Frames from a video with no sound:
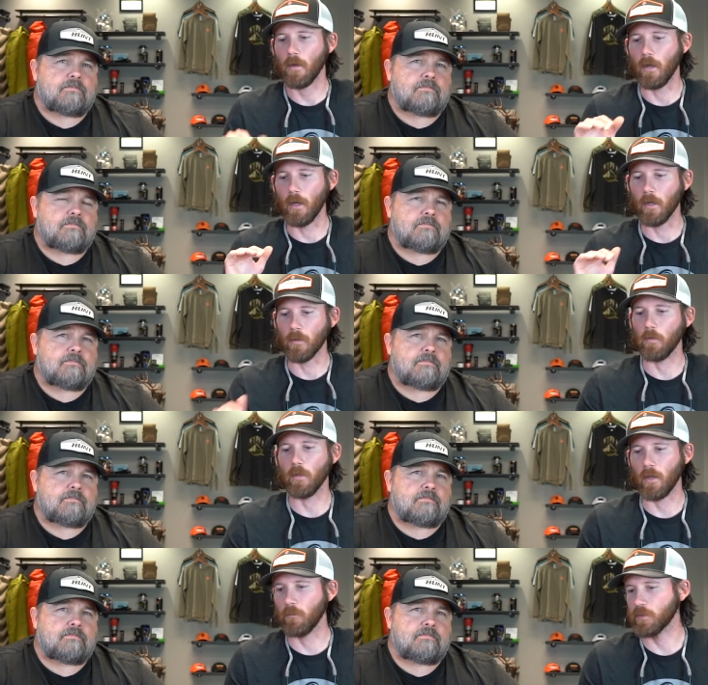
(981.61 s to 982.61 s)
Speaker 1: Uh,
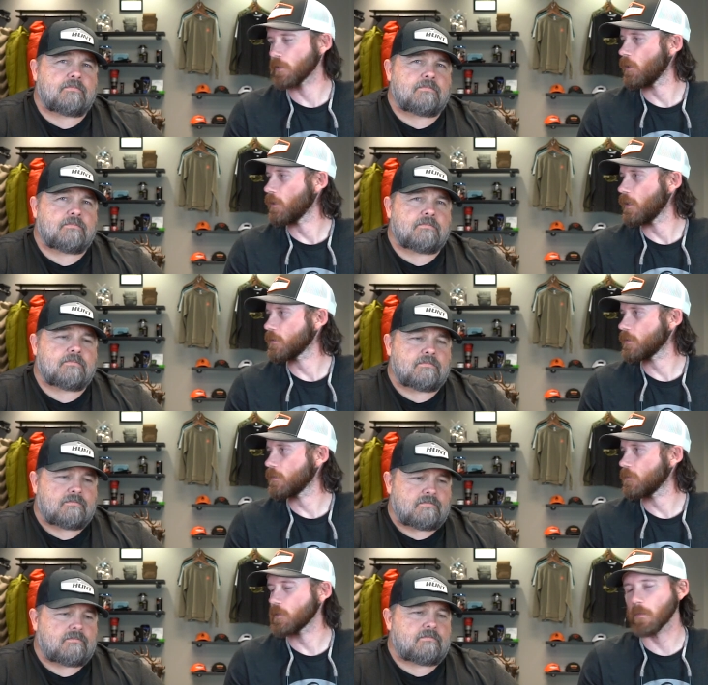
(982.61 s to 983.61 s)
we'll have Mr. Cody
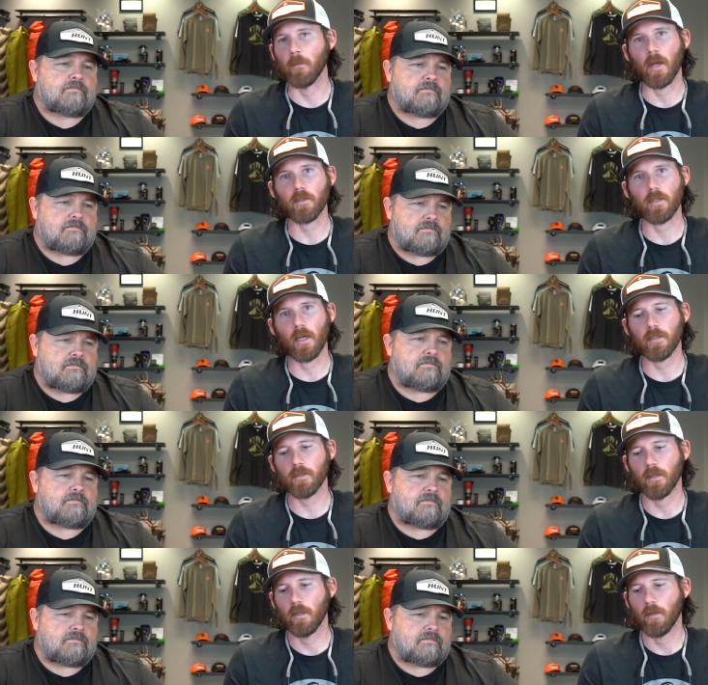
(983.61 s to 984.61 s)
Nelson respond back to you guys
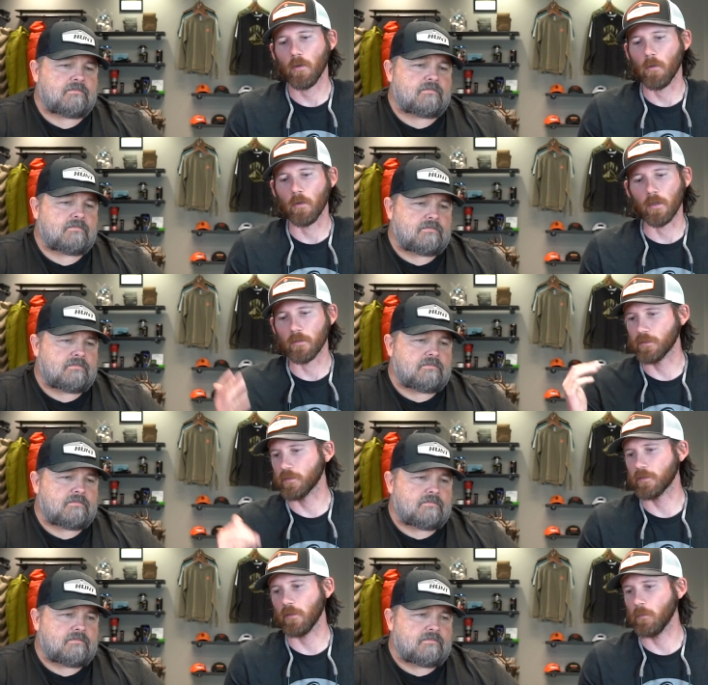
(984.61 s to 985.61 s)
or else
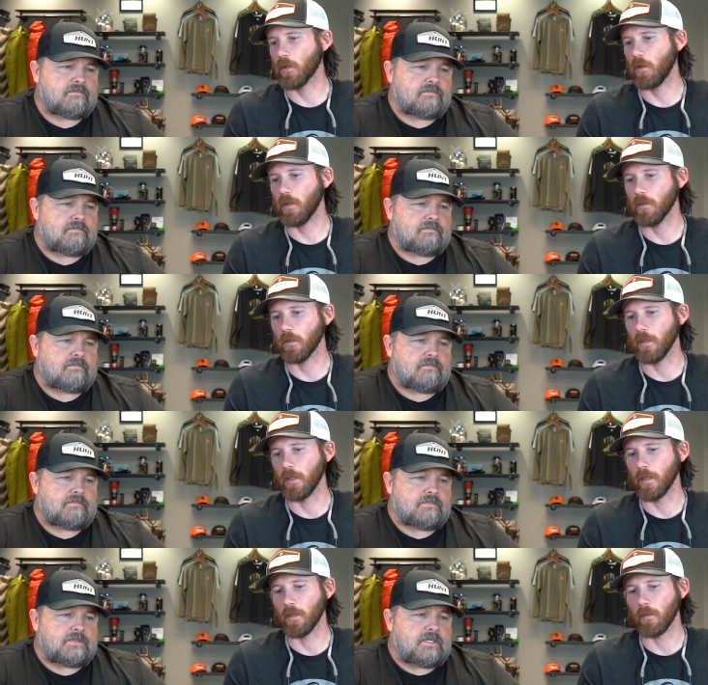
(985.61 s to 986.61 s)
just give them a call.
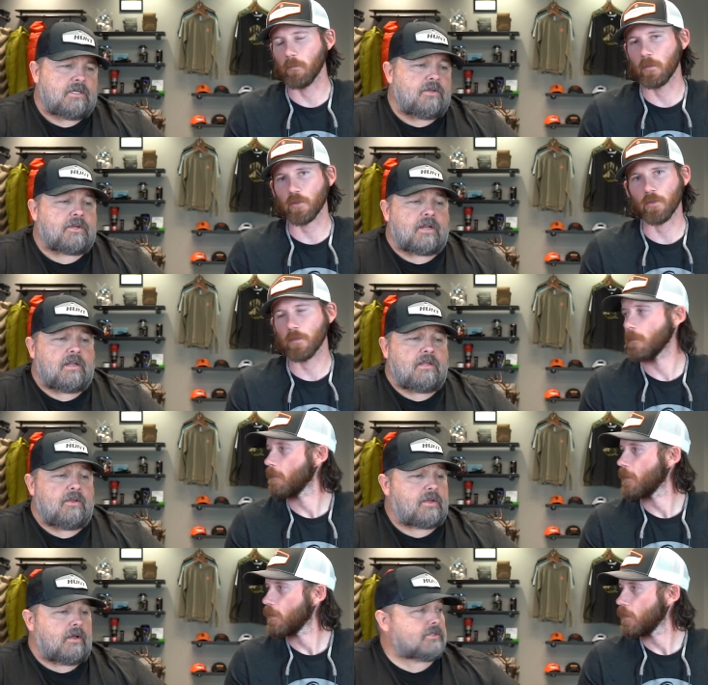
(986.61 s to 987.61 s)
Uh, you, sure.
Speaker 2: can,
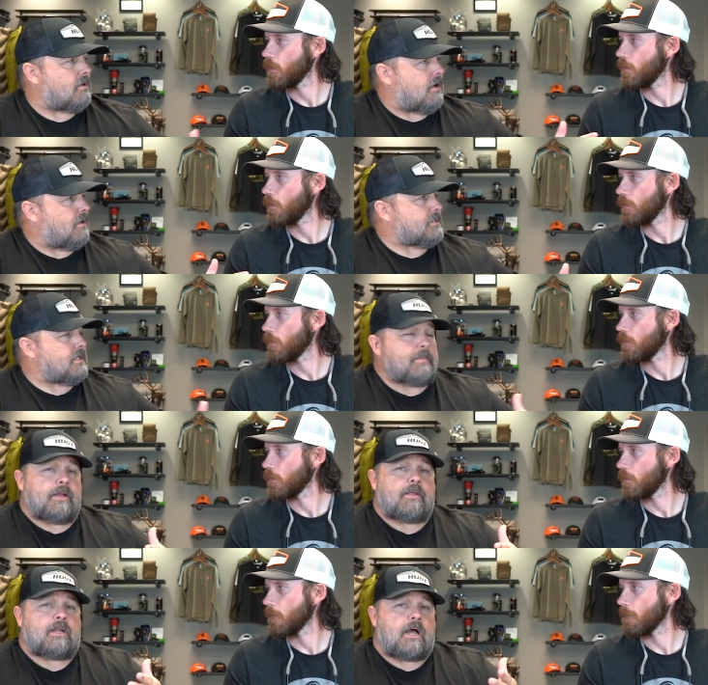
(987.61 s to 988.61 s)
you can also always
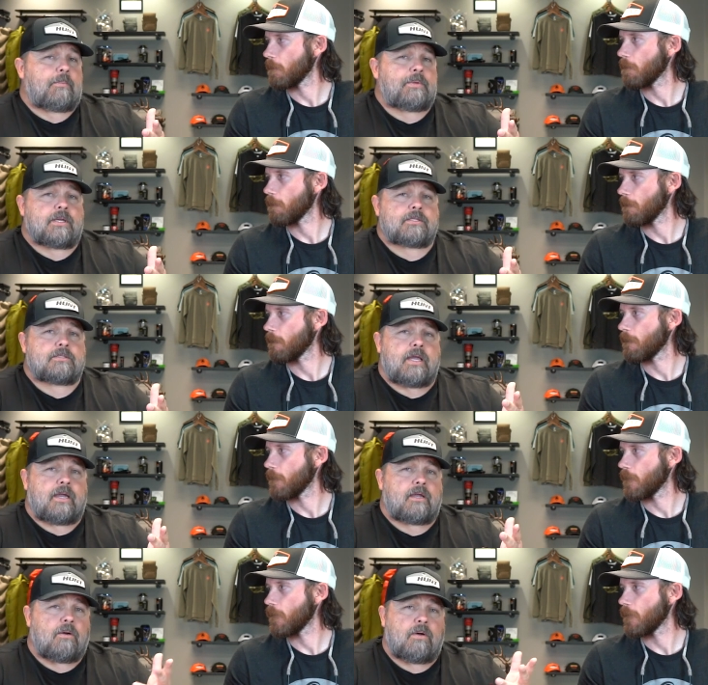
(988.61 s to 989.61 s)
email at optics
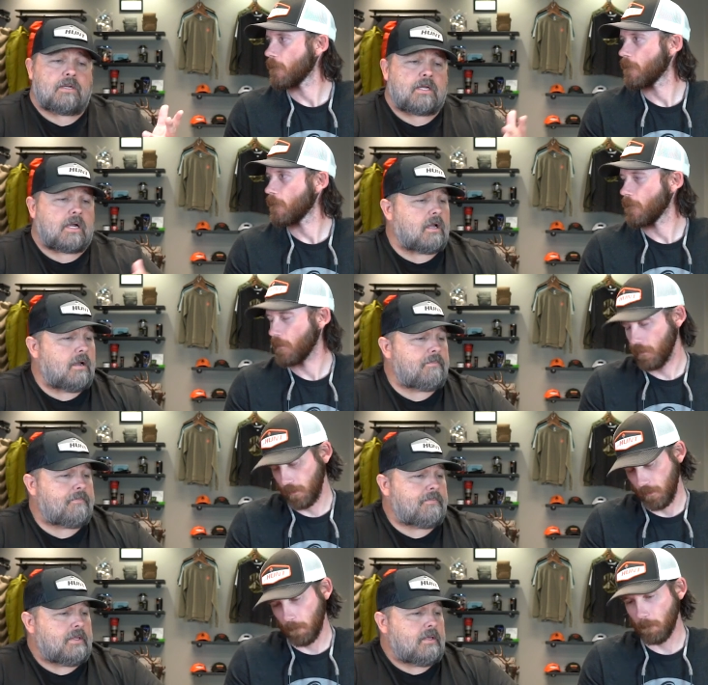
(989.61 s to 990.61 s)
at
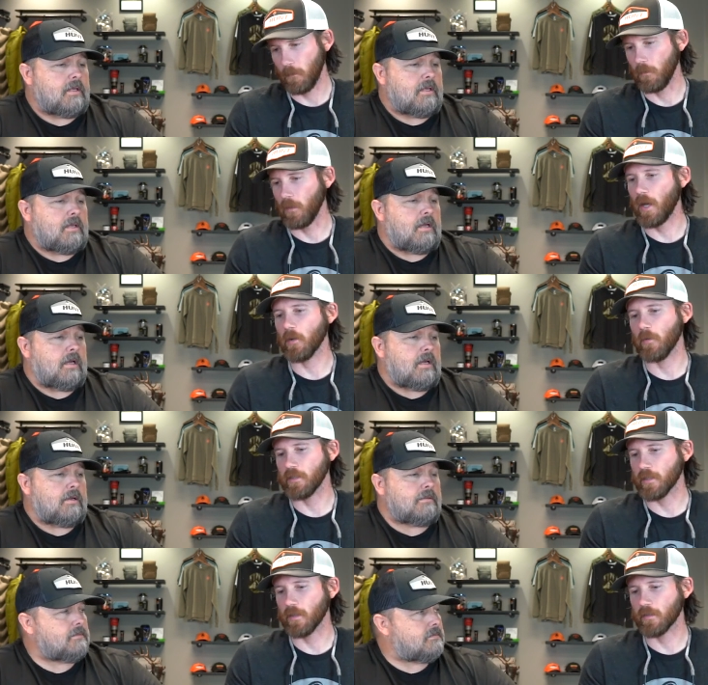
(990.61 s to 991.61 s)
gohunt.com. Yep. A lot of
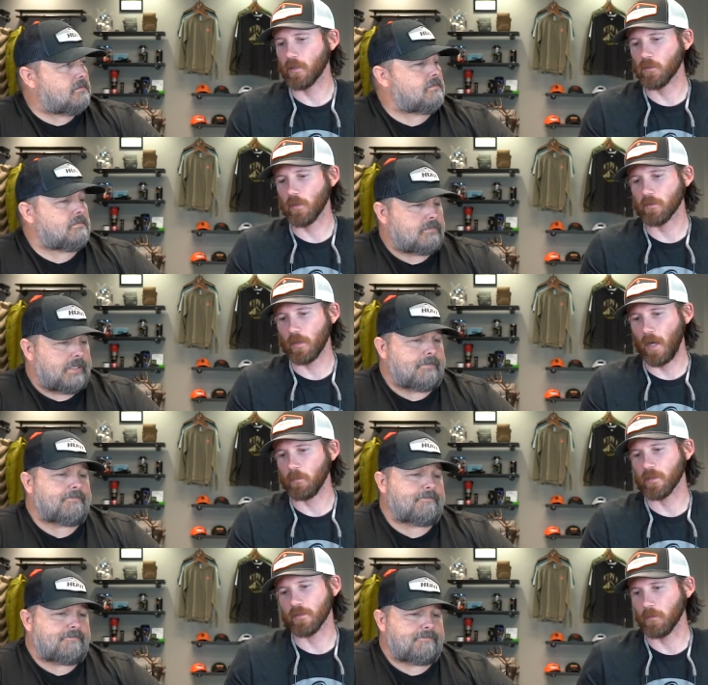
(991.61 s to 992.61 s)
ways to um,
Speaker 1: get in touch with us. Yep.
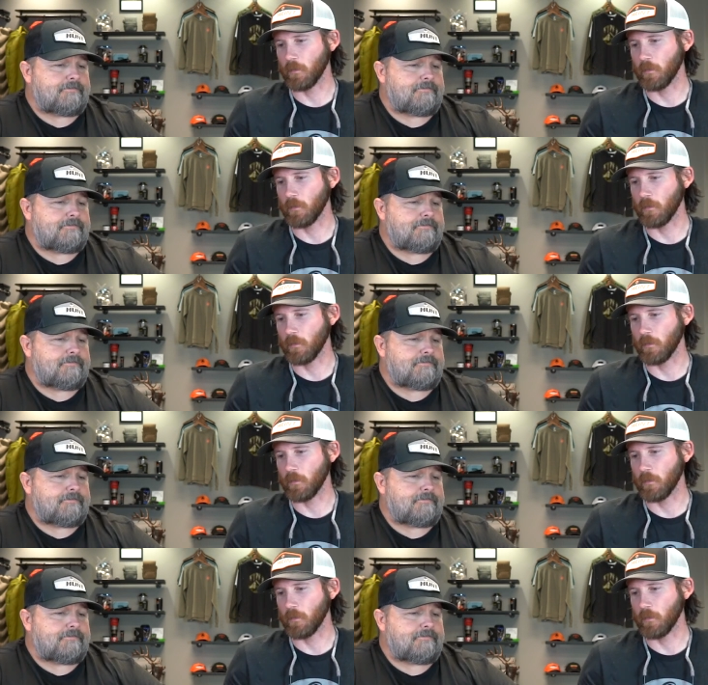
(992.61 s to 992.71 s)
Optics is a